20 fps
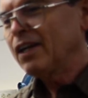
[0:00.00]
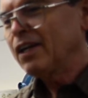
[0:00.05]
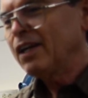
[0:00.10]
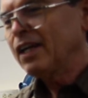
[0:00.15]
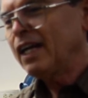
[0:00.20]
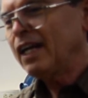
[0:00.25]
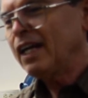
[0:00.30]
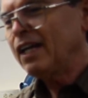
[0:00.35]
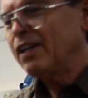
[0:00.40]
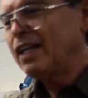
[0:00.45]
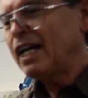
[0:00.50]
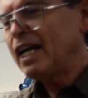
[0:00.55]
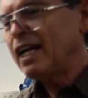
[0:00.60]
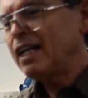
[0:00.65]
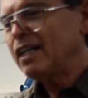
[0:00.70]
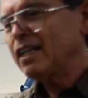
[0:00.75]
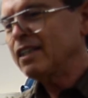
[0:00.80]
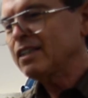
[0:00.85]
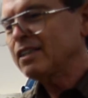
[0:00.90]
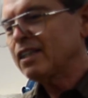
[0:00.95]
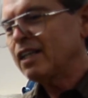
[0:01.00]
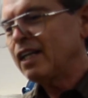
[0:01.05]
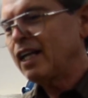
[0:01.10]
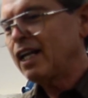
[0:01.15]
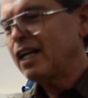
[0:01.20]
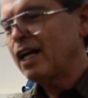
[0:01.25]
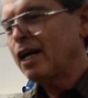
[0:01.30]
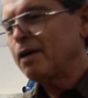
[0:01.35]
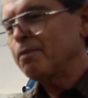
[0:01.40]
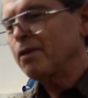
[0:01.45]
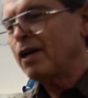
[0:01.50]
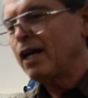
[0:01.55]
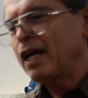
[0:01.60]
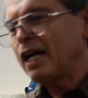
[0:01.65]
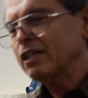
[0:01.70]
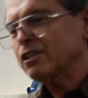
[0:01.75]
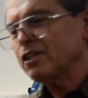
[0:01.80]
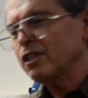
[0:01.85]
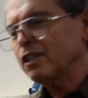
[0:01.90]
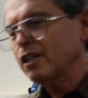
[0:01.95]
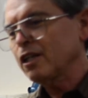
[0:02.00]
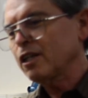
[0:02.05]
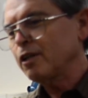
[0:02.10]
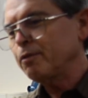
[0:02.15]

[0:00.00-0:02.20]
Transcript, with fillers: Okay, that is, and I'm actually going